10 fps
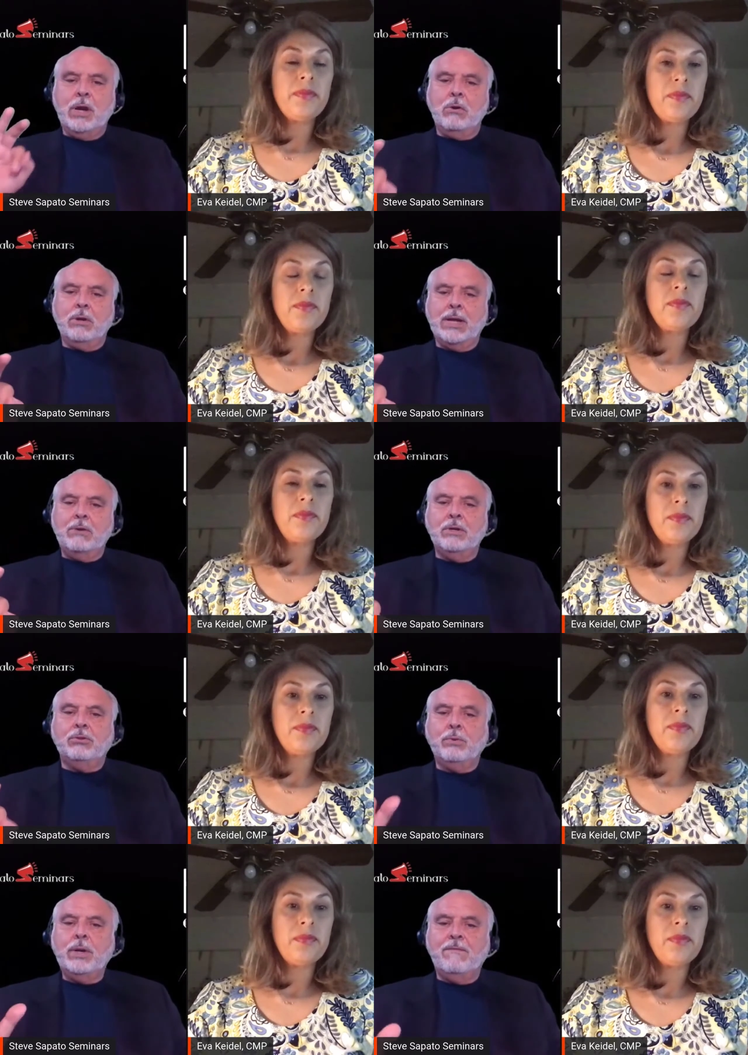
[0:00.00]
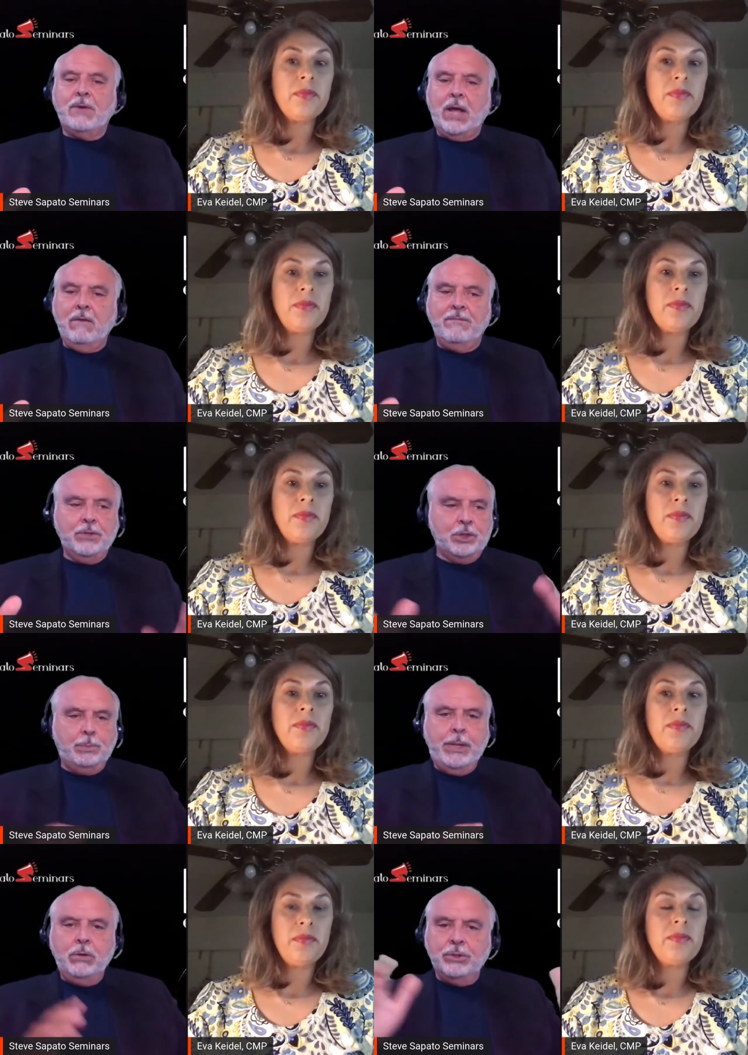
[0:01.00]
Speaker 1: narrow it down to three to five for the
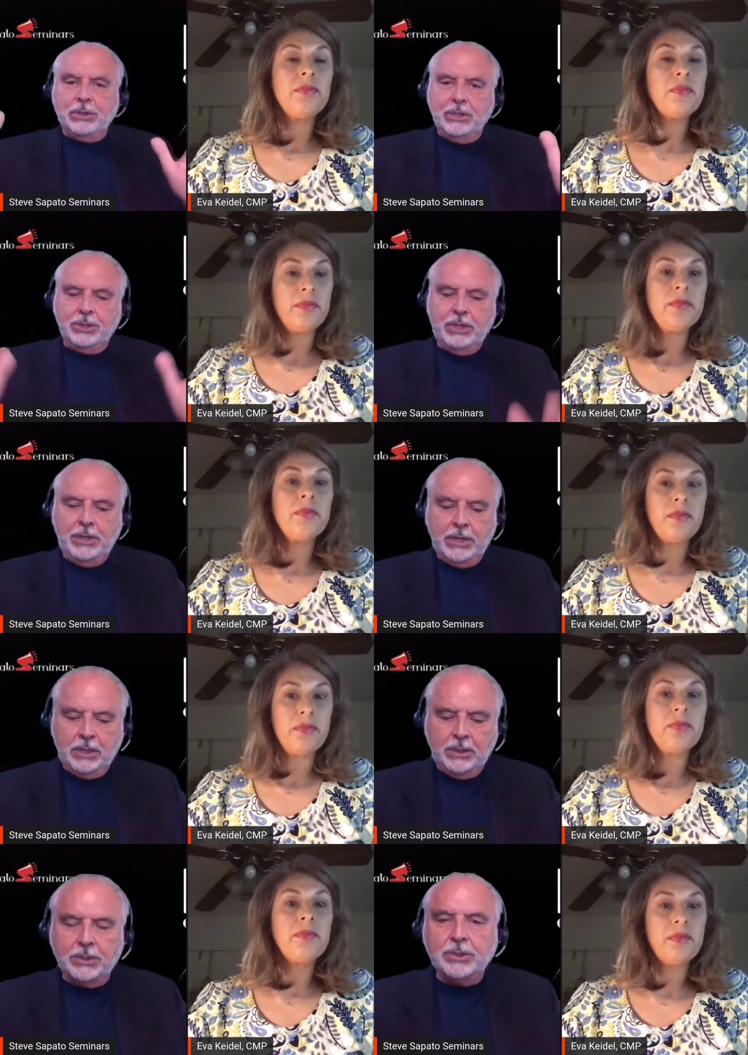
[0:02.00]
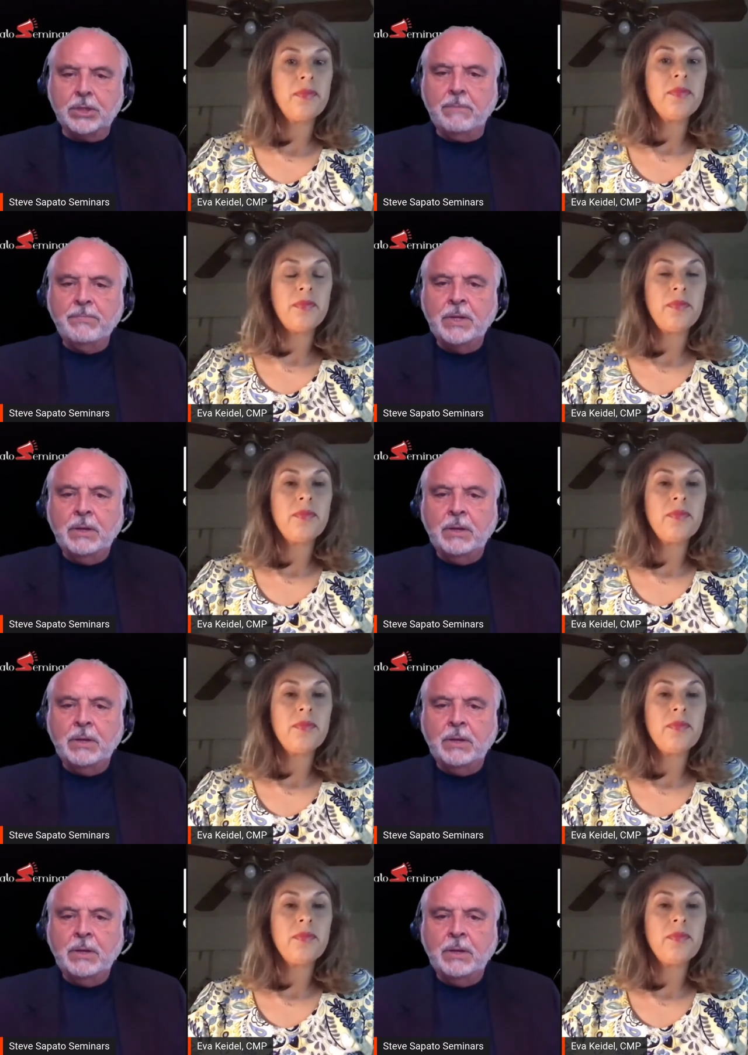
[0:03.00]
speakers listening in on this uh,